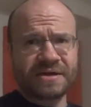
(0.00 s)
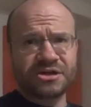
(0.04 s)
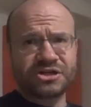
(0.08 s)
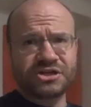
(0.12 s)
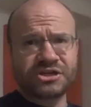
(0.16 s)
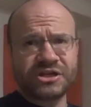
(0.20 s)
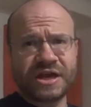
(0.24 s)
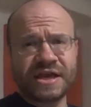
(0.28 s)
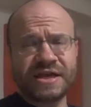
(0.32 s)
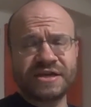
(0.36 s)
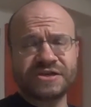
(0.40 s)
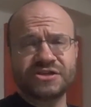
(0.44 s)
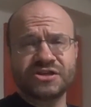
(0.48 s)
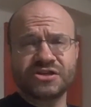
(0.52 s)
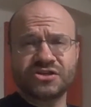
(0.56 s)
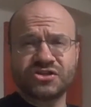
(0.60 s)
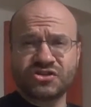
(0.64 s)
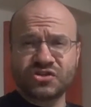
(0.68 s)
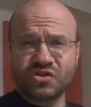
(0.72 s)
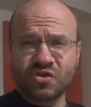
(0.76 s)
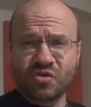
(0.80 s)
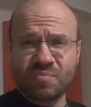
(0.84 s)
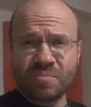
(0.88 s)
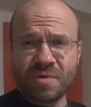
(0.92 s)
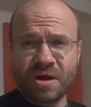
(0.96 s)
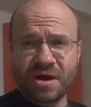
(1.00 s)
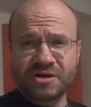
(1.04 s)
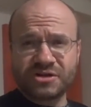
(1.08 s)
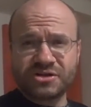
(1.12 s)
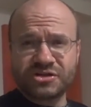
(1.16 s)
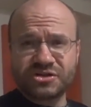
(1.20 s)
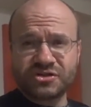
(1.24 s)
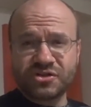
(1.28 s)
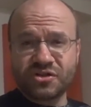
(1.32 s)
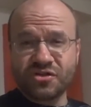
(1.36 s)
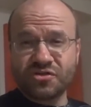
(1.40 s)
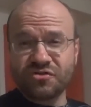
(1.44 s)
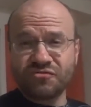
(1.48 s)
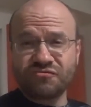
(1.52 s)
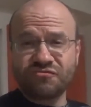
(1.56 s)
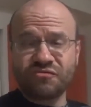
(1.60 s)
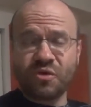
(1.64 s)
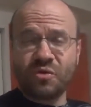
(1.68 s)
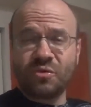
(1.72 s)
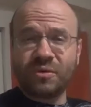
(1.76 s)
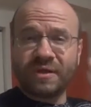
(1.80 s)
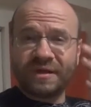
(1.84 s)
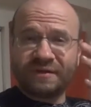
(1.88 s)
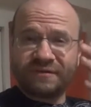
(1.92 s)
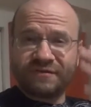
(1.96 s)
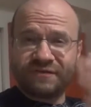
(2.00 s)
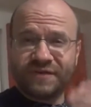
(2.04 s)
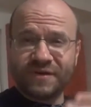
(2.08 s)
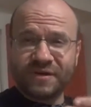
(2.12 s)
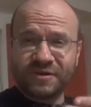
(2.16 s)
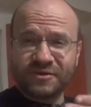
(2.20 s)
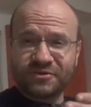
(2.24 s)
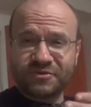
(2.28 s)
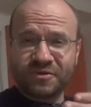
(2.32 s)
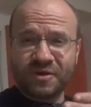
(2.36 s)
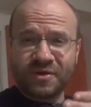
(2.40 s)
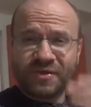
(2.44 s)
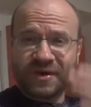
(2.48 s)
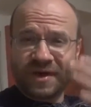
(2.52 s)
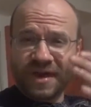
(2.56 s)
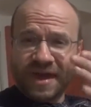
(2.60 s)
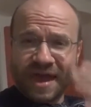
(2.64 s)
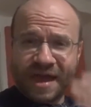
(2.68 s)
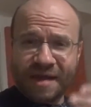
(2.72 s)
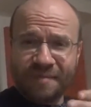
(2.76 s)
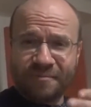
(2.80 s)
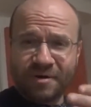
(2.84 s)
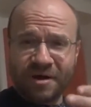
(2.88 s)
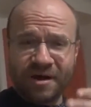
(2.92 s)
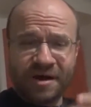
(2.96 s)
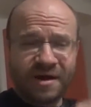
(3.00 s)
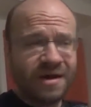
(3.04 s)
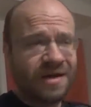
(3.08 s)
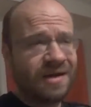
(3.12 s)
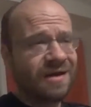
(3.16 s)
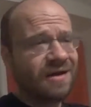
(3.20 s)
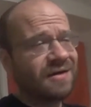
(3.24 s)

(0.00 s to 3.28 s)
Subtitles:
shakes so much that the rolling filter on the camera,